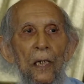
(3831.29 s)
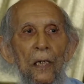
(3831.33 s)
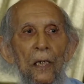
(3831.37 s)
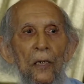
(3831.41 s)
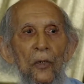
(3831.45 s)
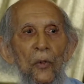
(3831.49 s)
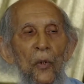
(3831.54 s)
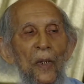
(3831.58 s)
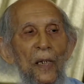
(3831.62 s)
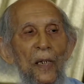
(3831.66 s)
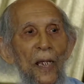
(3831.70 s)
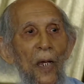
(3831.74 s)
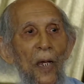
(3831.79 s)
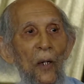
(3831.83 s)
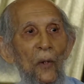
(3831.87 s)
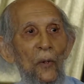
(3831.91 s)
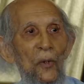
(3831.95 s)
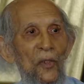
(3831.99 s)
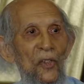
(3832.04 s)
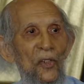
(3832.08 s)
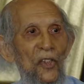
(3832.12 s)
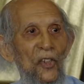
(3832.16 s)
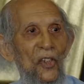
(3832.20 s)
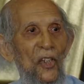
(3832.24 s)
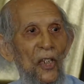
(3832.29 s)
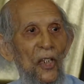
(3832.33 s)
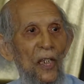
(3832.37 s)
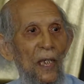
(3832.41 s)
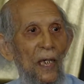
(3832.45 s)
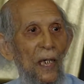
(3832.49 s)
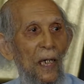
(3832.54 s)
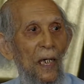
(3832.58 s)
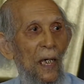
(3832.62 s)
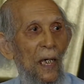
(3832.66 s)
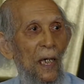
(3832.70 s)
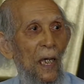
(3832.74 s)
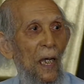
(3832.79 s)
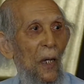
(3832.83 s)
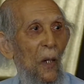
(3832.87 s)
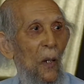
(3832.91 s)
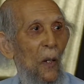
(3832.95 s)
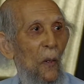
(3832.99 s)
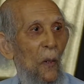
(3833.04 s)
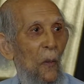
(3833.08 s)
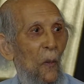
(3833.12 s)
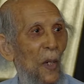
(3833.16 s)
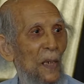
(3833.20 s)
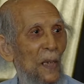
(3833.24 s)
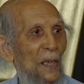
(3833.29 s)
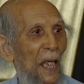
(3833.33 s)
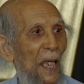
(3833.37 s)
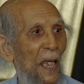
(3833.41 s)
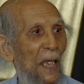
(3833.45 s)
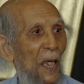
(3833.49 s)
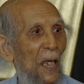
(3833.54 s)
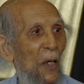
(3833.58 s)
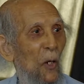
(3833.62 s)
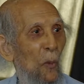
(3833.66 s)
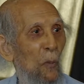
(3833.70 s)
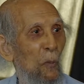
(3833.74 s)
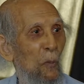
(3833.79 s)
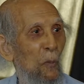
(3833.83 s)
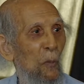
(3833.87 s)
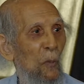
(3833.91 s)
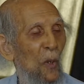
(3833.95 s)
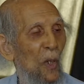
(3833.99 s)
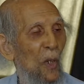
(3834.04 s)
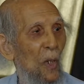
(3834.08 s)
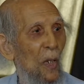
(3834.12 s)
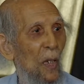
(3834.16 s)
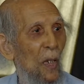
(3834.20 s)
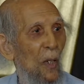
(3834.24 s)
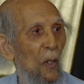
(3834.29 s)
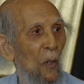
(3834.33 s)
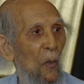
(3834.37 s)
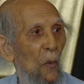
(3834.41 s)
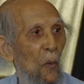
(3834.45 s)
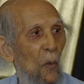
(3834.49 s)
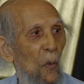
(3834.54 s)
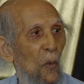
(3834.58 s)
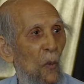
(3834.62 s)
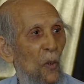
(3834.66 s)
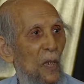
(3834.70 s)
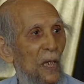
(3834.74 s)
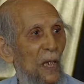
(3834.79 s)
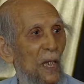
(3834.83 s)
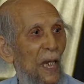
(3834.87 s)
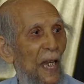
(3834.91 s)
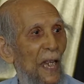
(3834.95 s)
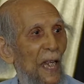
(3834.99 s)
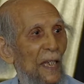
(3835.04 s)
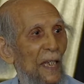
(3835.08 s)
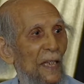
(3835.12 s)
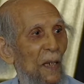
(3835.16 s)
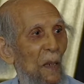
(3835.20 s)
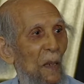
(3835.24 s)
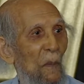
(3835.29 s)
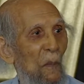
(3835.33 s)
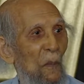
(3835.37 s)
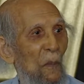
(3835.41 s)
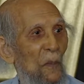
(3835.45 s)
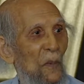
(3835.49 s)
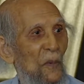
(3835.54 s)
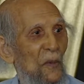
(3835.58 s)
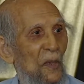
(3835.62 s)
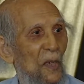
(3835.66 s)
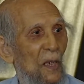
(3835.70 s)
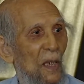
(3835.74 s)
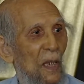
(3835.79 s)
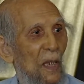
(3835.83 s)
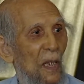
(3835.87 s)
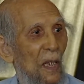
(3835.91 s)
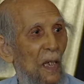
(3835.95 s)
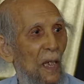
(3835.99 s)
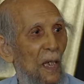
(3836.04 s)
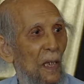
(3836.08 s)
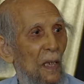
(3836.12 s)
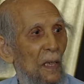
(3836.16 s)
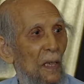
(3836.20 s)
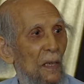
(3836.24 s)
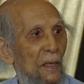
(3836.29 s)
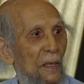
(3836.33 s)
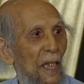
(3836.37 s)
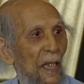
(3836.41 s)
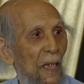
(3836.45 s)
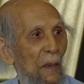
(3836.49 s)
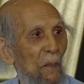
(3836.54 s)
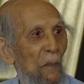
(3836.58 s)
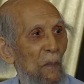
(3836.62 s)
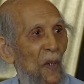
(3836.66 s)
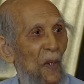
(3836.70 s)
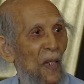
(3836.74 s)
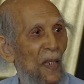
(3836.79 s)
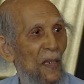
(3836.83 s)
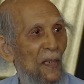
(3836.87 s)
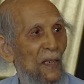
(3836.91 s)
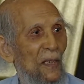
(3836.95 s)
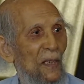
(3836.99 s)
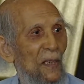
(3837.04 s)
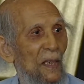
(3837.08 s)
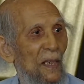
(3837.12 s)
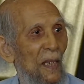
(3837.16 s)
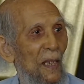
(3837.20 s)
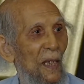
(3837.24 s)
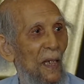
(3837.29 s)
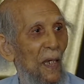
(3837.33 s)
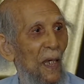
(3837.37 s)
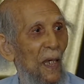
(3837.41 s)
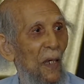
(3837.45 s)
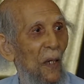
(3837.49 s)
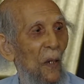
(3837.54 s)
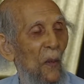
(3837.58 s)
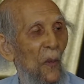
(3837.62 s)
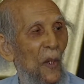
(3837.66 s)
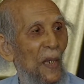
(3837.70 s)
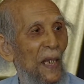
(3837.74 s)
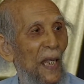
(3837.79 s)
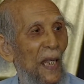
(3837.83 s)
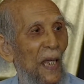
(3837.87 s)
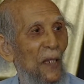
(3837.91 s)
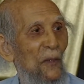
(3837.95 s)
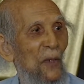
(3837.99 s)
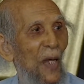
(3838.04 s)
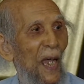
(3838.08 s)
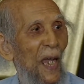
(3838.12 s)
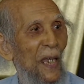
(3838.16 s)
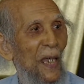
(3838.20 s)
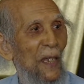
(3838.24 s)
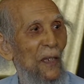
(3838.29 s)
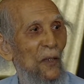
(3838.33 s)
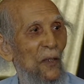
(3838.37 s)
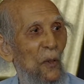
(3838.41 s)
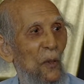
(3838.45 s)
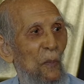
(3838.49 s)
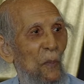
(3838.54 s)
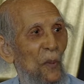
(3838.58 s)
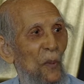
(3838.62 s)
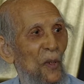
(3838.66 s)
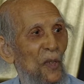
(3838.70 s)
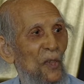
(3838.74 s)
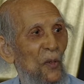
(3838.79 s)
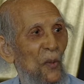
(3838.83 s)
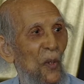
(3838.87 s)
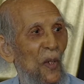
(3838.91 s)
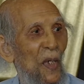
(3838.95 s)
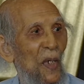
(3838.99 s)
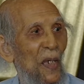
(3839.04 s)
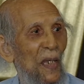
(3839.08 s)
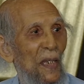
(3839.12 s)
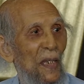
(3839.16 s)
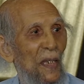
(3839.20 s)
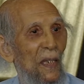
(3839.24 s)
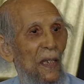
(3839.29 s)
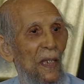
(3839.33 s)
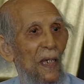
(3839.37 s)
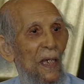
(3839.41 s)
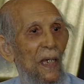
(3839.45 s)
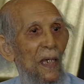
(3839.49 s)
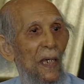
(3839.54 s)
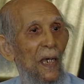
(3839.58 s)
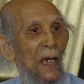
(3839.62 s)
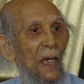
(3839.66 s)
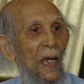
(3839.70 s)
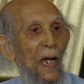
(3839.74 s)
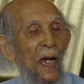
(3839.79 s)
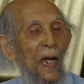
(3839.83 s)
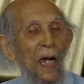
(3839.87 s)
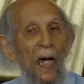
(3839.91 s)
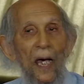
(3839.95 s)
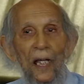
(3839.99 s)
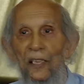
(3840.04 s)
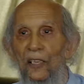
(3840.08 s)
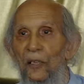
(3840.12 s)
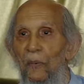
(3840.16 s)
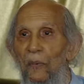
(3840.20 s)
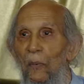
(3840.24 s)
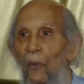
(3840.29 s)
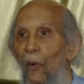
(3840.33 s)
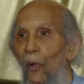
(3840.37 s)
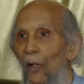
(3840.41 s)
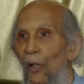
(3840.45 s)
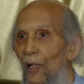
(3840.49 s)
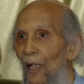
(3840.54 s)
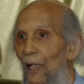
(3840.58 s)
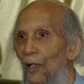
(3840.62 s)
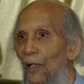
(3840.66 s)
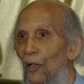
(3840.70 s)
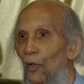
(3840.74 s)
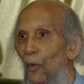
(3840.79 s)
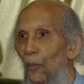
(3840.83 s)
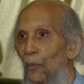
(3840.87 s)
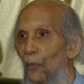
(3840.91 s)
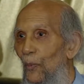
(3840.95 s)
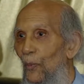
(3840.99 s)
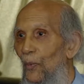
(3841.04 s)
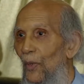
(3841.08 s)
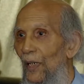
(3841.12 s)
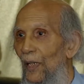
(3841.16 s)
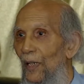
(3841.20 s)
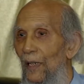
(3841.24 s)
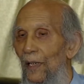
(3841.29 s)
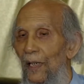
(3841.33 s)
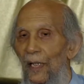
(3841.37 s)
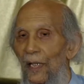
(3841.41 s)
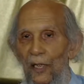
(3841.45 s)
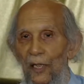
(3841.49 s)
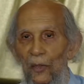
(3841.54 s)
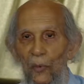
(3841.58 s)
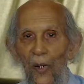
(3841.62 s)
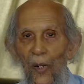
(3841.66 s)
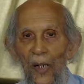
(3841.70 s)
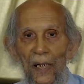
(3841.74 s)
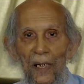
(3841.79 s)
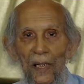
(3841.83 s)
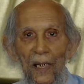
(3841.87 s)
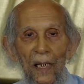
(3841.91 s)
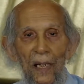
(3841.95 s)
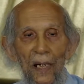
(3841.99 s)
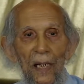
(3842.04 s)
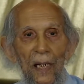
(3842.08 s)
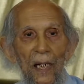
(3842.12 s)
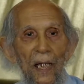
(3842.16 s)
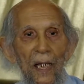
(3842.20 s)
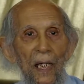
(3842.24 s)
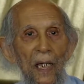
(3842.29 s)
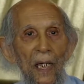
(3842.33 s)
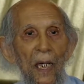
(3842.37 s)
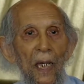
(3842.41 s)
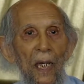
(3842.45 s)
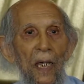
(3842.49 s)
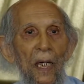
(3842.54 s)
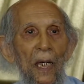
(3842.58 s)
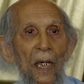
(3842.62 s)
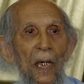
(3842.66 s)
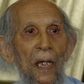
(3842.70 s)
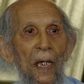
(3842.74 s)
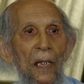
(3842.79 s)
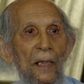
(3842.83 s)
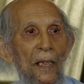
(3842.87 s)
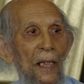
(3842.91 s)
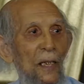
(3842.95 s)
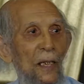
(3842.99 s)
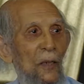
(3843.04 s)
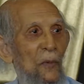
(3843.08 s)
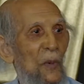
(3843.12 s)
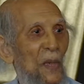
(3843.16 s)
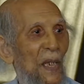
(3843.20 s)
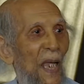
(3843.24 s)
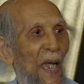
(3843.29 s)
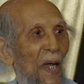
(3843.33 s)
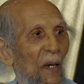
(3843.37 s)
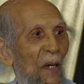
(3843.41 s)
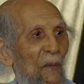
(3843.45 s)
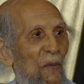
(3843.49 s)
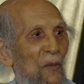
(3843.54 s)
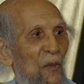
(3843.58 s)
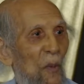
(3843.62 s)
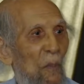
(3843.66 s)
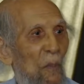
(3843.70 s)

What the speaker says: to announce what I hope would later take place when I tried to persuade a smaller group than this one that we have to